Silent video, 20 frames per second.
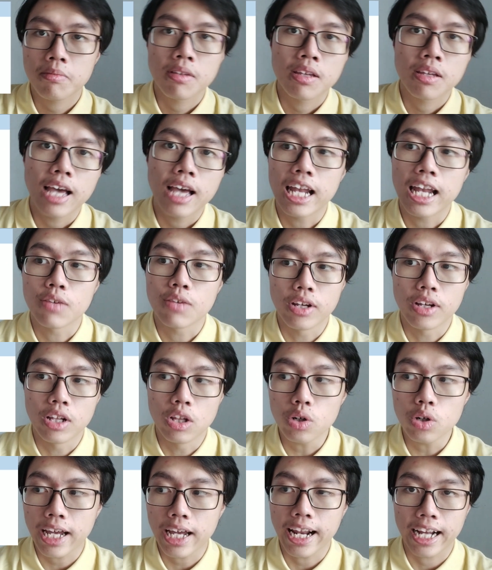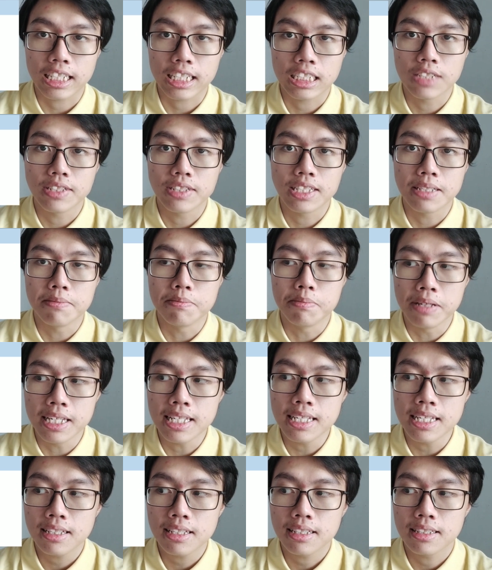And if we look at activity B,
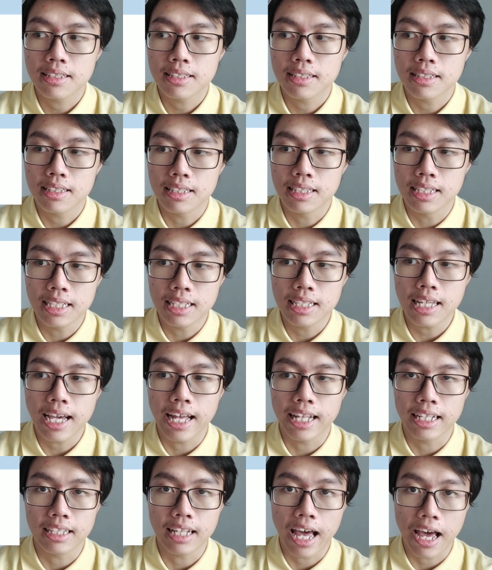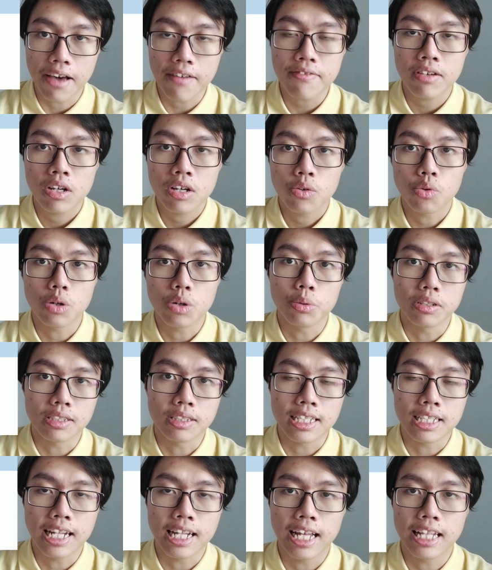D, and F, we will see
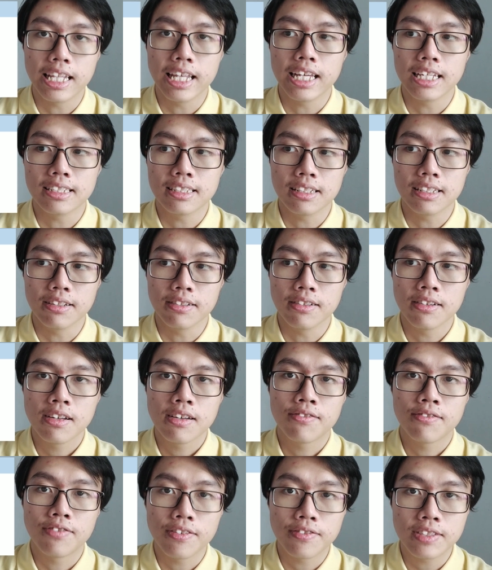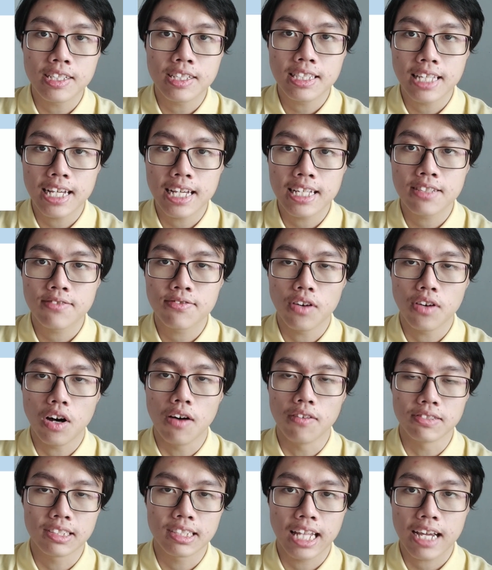that there is 15 days of
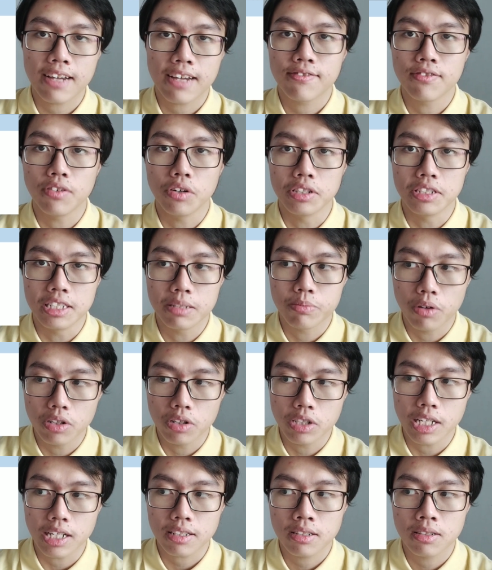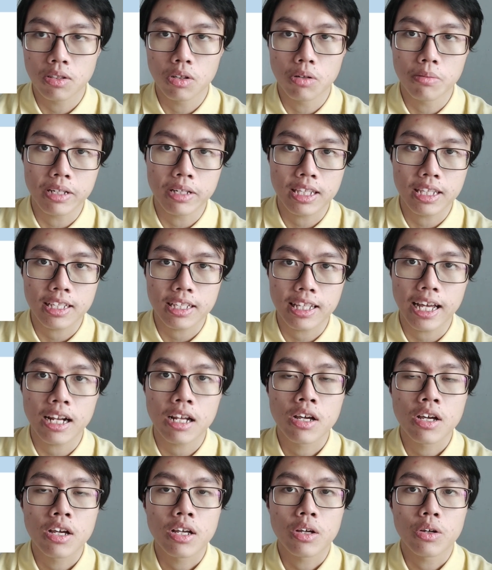slack for these projects. So meaning that
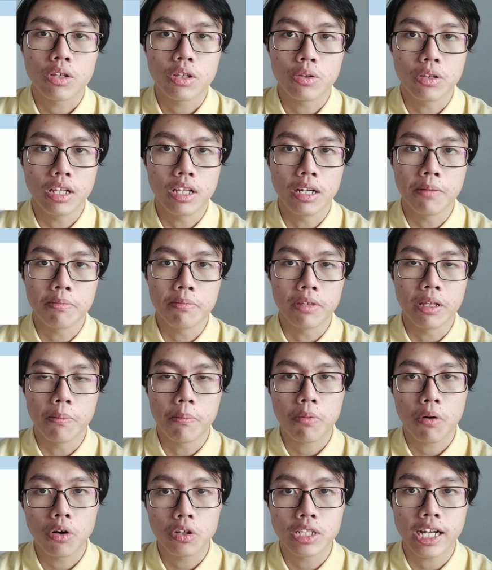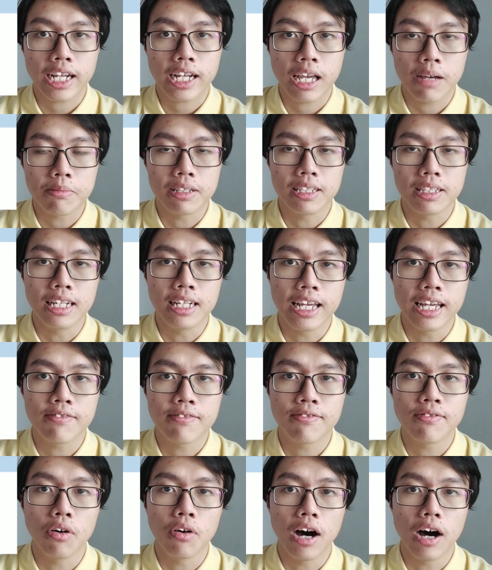the project can be delayed
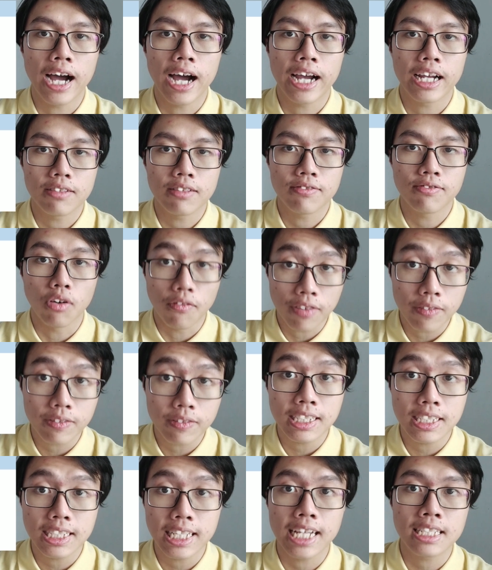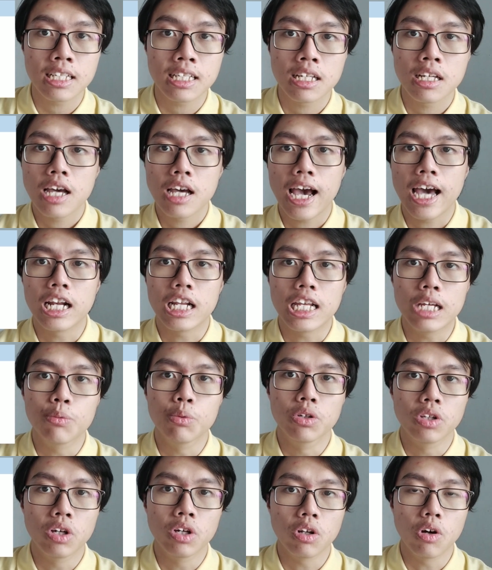for 15 days and it will
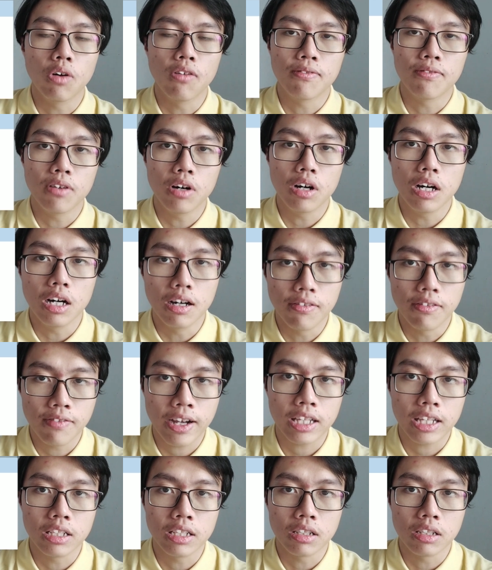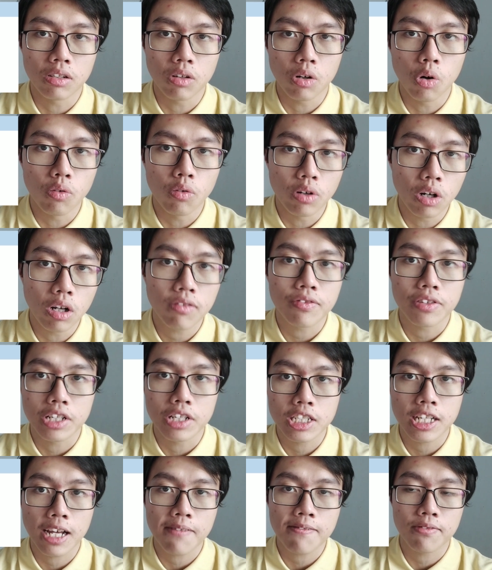not affect the overall finish
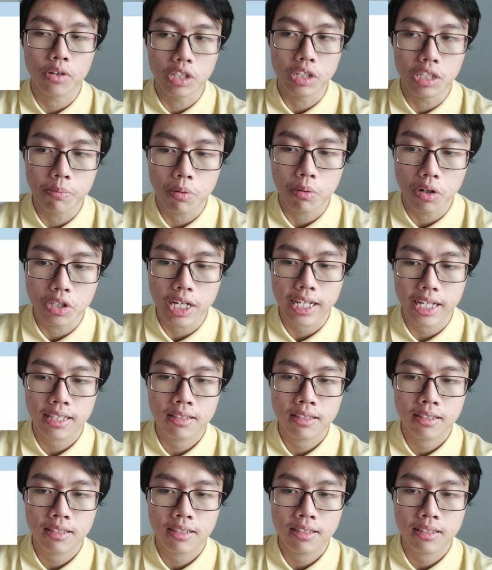time for the project.